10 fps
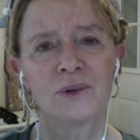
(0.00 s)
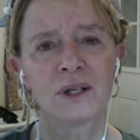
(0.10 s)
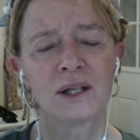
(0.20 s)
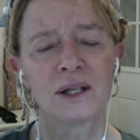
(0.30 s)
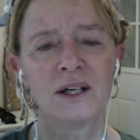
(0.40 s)
And
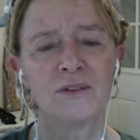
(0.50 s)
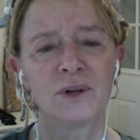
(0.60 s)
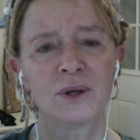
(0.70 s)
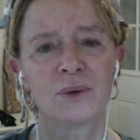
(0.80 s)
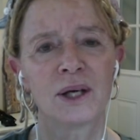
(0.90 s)
I love
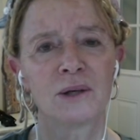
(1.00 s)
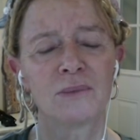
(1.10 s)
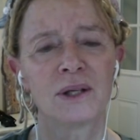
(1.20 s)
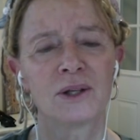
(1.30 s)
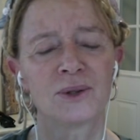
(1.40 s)
the
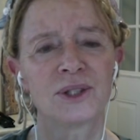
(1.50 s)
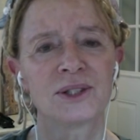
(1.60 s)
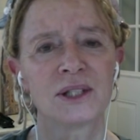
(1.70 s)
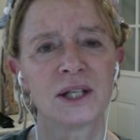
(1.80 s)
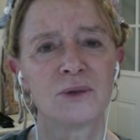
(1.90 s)
grandmothers as
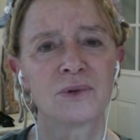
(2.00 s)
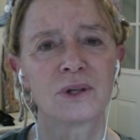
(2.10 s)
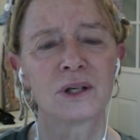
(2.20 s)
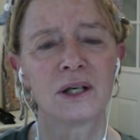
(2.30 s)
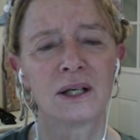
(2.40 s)
the name for
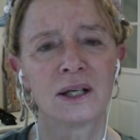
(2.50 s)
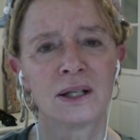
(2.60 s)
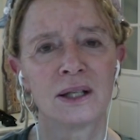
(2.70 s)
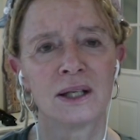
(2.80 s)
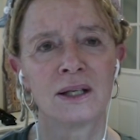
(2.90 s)
God.
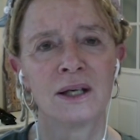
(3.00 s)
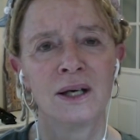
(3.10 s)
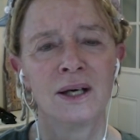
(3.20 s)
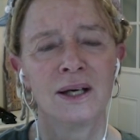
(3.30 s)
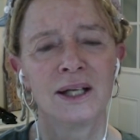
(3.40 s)
And then
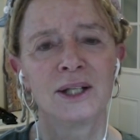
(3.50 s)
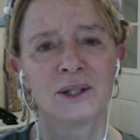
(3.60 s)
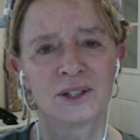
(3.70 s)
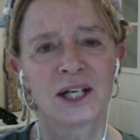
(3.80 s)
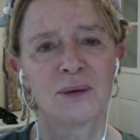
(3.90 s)
in
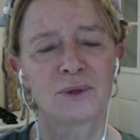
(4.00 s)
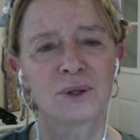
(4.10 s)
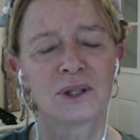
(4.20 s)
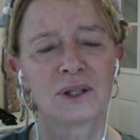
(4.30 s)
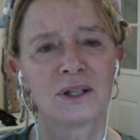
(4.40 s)
the chapter
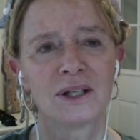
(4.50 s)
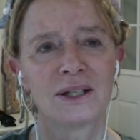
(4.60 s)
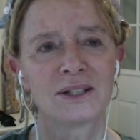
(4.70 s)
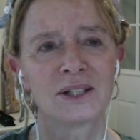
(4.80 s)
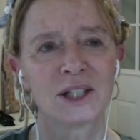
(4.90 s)
on God,
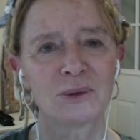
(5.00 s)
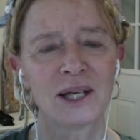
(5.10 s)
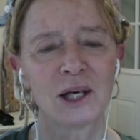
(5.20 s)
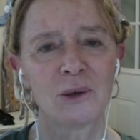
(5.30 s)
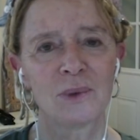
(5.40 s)
it talks
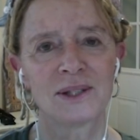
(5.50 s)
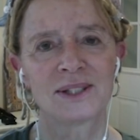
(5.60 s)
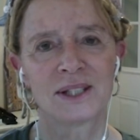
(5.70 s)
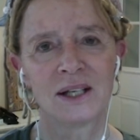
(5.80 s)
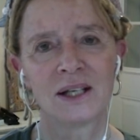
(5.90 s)
about how my
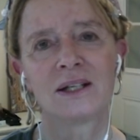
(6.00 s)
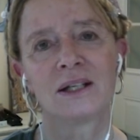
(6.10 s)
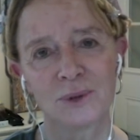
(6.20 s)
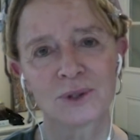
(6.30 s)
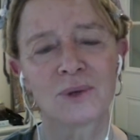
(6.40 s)
son,
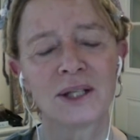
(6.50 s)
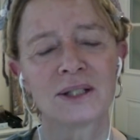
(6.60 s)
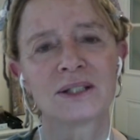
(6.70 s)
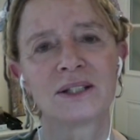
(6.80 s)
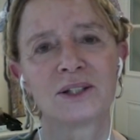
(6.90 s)
he was
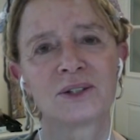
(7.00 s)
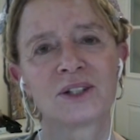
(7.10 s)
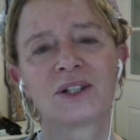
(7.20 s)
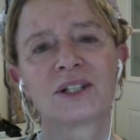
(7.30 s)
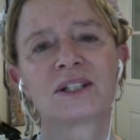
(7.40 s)
raised in the
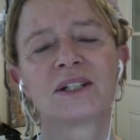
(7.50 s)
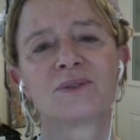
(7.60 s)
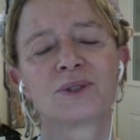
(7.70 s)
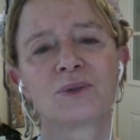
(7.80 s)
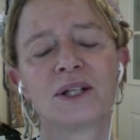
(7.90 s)
church. It
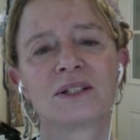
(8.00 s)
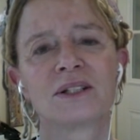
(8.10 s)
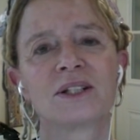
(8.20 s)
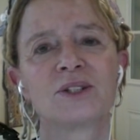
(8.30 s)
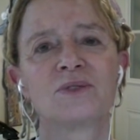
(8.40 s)
was raised
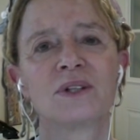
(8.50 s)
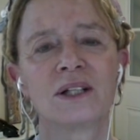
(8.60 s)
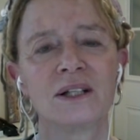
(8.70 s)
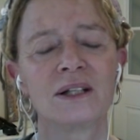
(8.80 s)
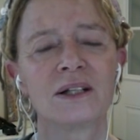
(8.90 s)
at this
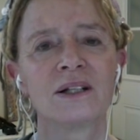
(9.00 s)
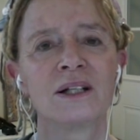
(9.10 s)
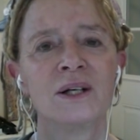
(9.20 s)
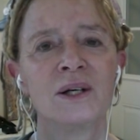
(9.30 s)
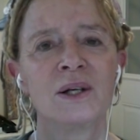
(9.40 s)
funky little
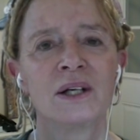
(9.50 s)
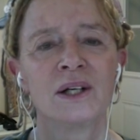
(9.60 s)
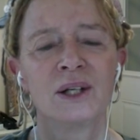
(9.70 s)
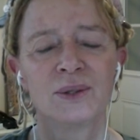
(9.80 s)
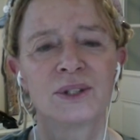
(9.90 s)

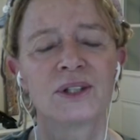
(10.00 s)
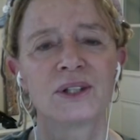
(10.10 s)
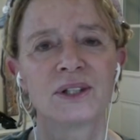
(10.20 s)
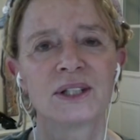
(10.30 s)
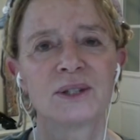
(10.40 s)

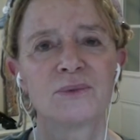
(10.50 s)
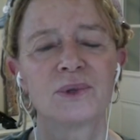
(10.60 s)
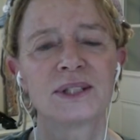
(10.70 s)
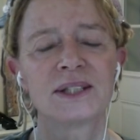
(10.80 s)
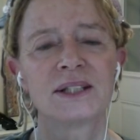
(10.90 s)
church in
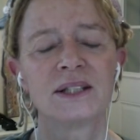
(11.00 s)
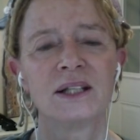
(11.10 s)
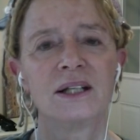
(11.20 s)
Marin City.